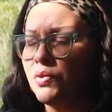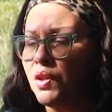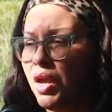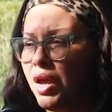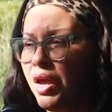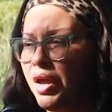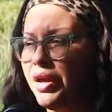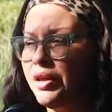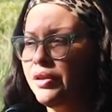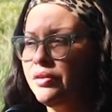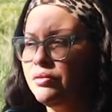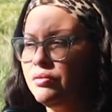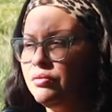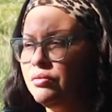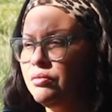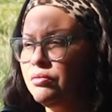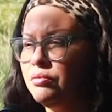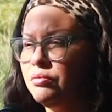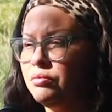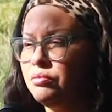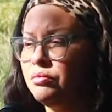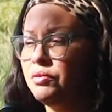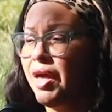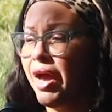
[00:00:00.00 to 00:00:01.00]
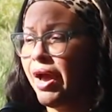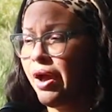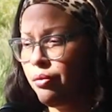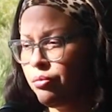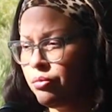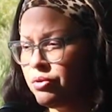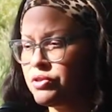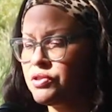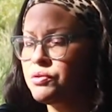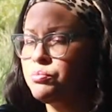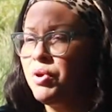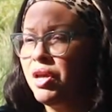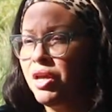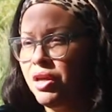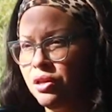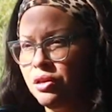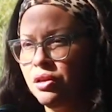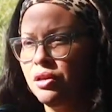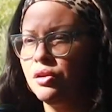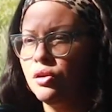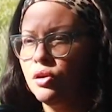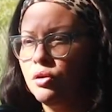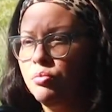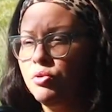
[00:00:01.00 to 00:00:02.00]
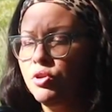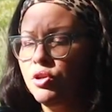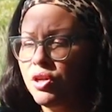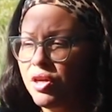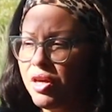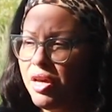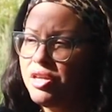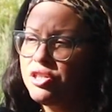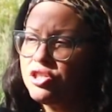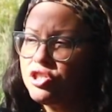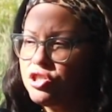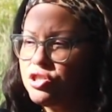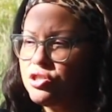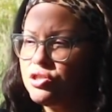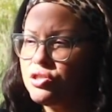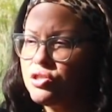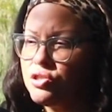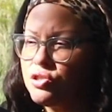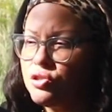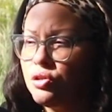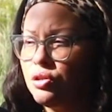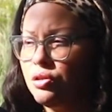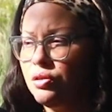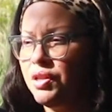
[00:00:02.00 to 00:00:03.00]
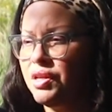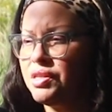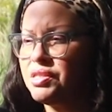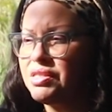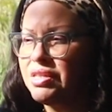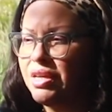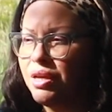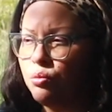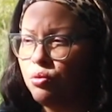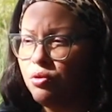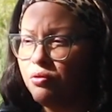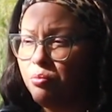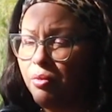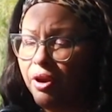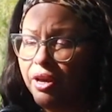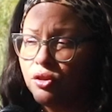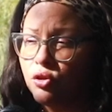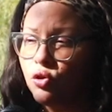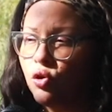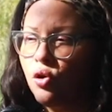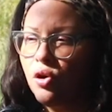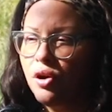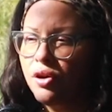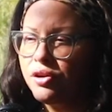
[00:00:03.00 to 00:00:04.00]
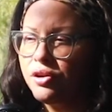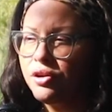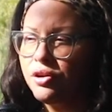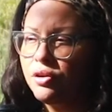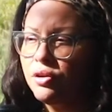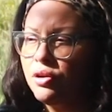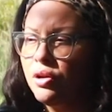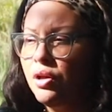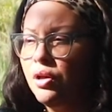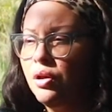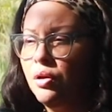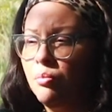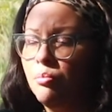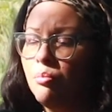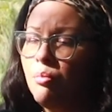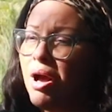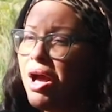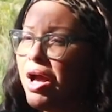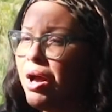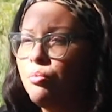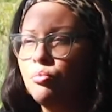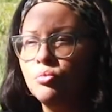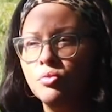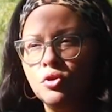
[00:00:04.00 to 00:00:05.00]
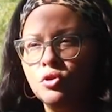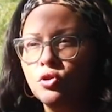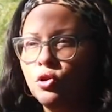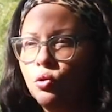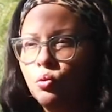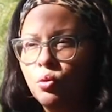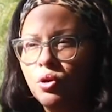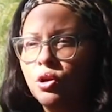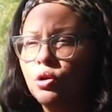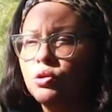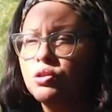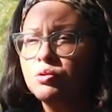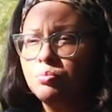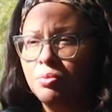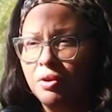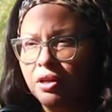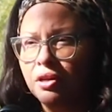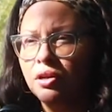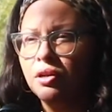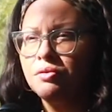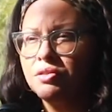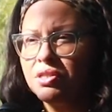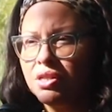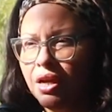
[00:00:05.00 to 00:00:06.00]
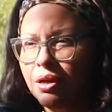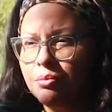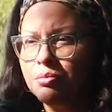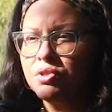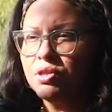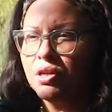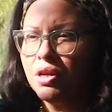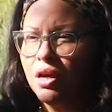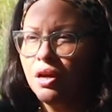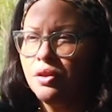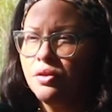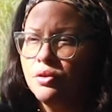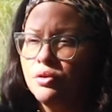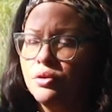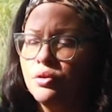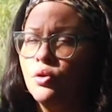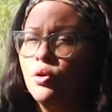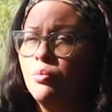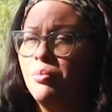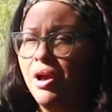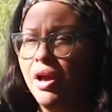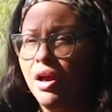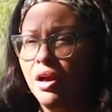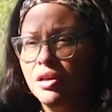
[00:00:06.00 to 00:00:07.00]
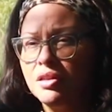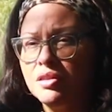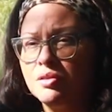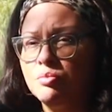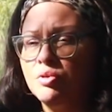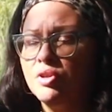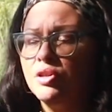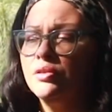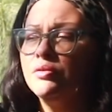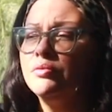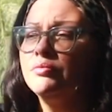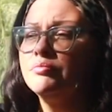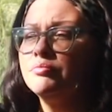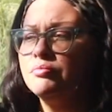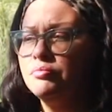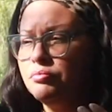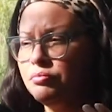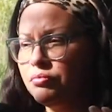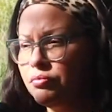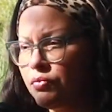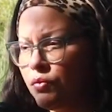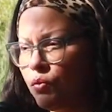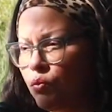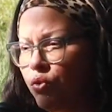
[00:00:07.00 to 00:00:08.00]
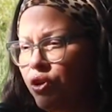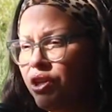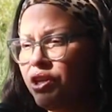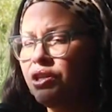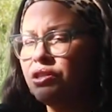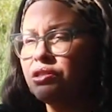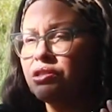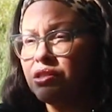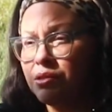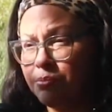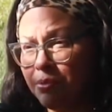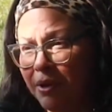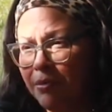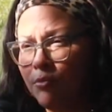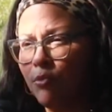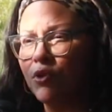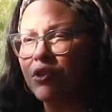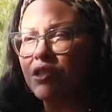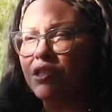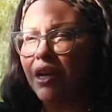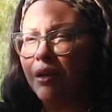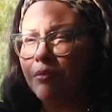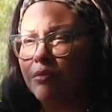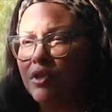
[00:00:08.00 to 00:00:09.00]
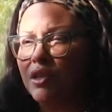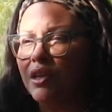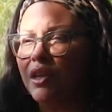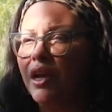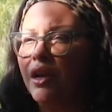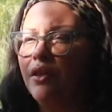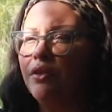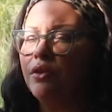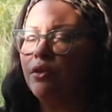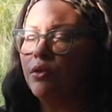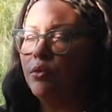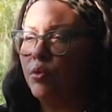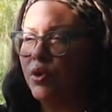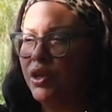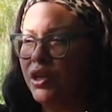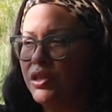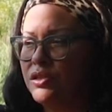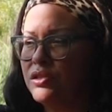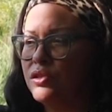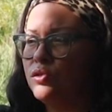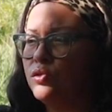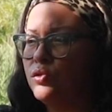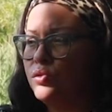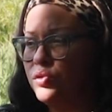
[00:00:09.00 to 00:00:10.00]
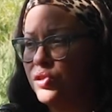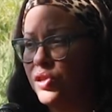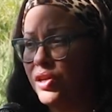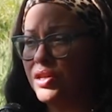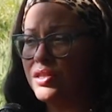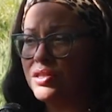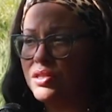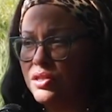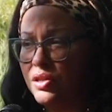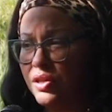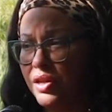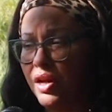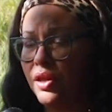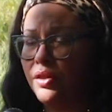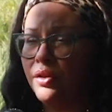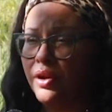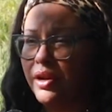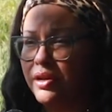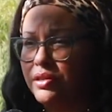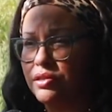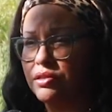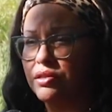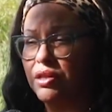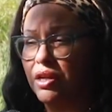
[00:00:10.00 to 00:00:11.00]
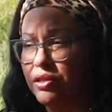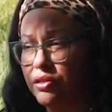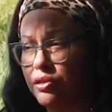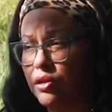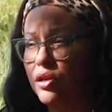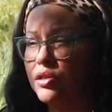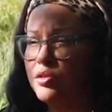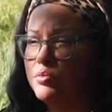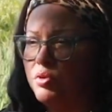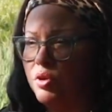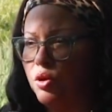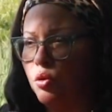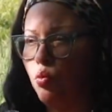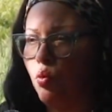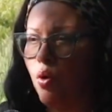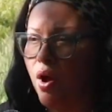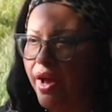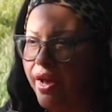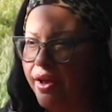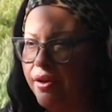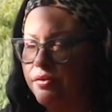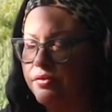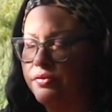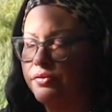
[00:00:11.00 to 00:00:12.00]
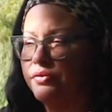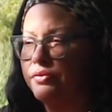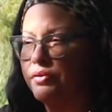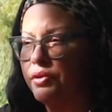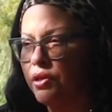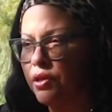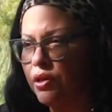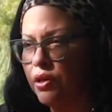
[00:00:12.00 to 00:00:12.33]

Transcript: And that was made in communications, let's say with my daughter. Mom, we don't spend enough time together. Or my husband, we need to spend more time together. We need to do things together as husband and wife.